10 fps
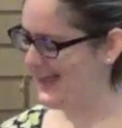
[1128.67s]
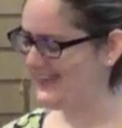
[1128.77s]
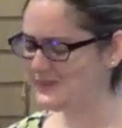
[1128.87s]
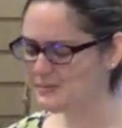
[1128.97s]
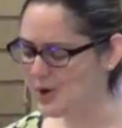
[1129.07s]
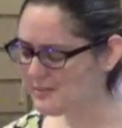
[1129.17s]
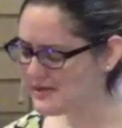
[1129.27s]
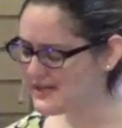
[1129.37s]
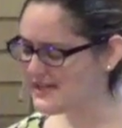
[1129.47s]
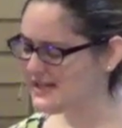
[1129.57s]
At the
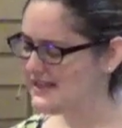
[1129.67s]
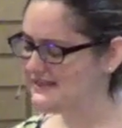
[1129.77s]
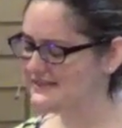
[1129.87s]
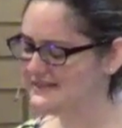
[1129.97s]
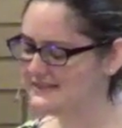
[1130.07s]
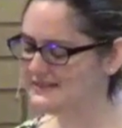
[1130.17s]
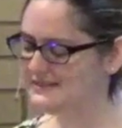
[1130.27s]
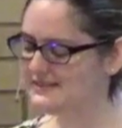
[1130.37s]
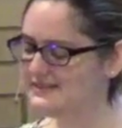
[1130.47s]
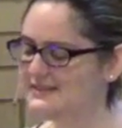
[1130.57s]
moment
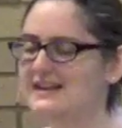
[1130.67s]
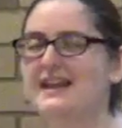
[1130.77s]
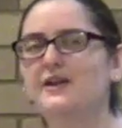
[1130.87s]
that